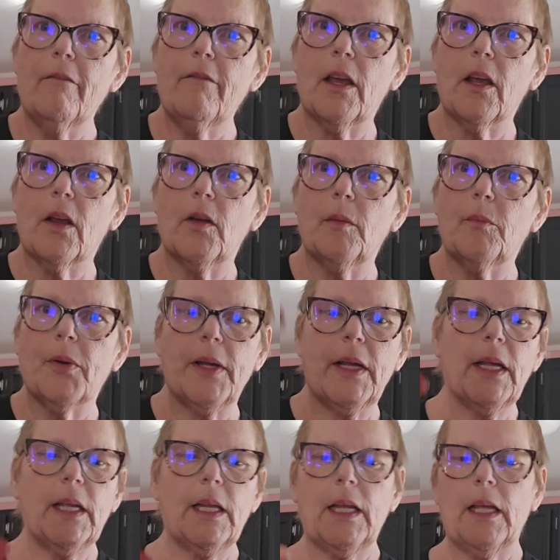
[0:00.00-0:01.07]
Very
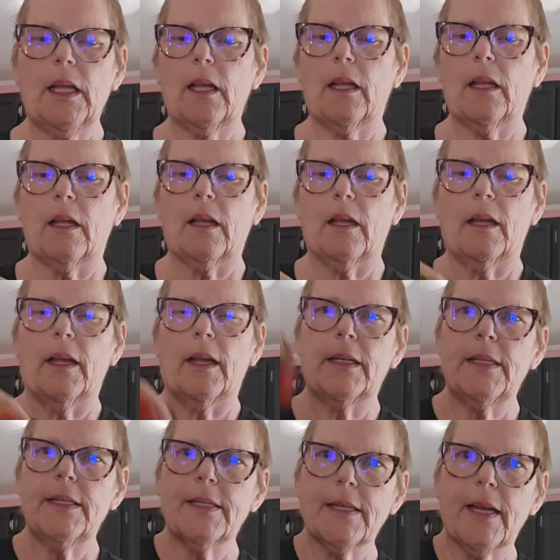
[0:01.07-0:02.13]
pretty.
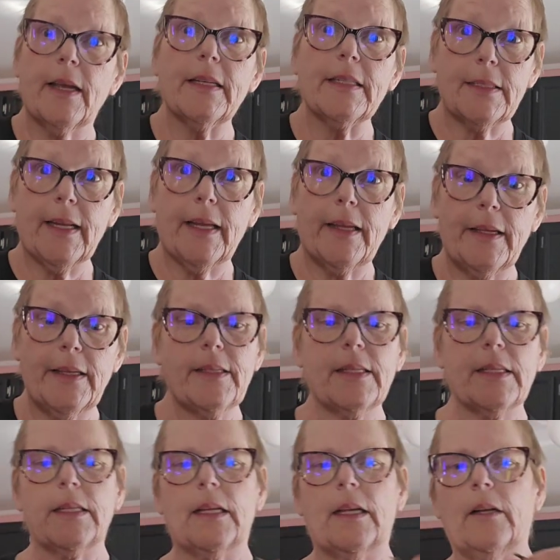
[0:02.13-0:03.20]
This guy's
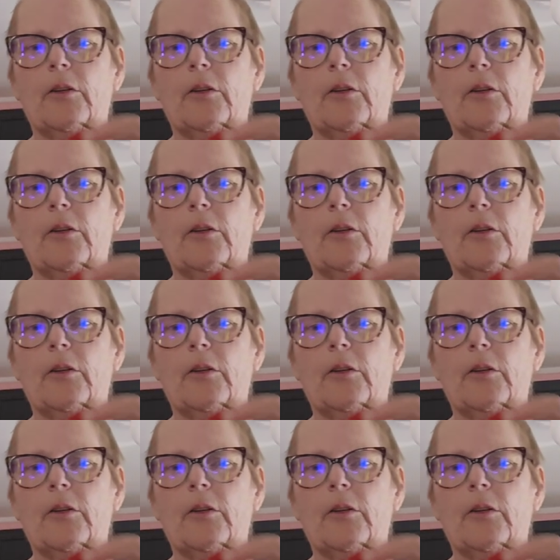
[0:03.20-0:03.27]
nice.